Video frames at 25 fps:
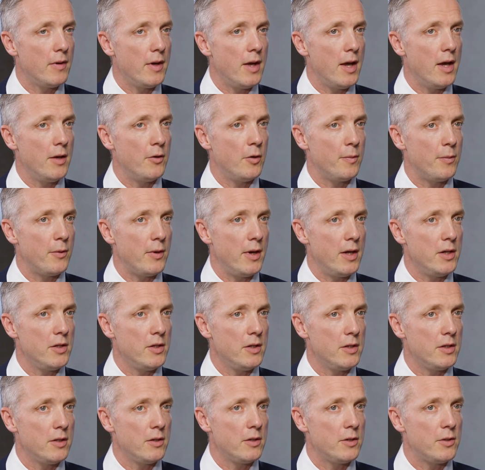and
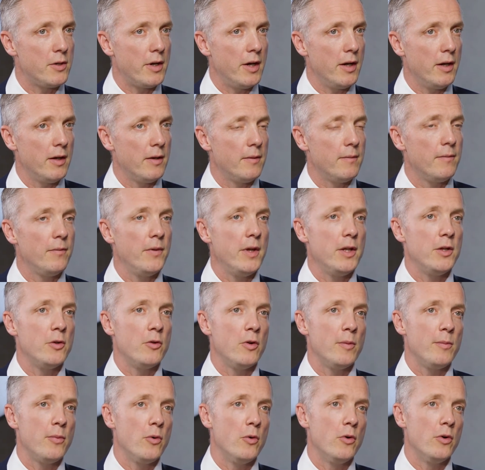operations in Australia need to
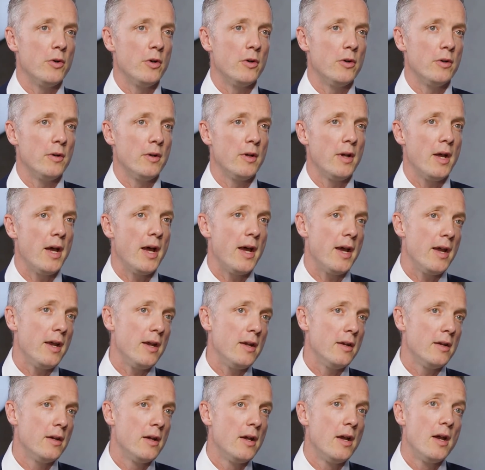report on
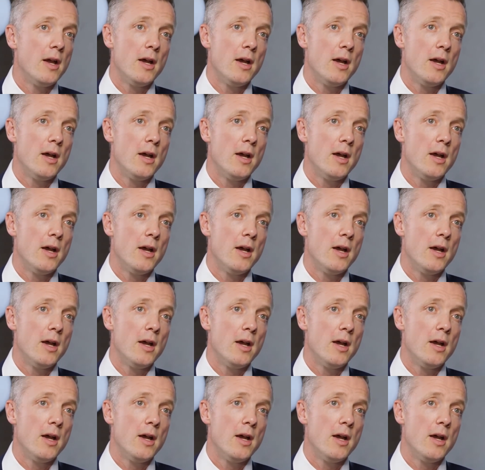A,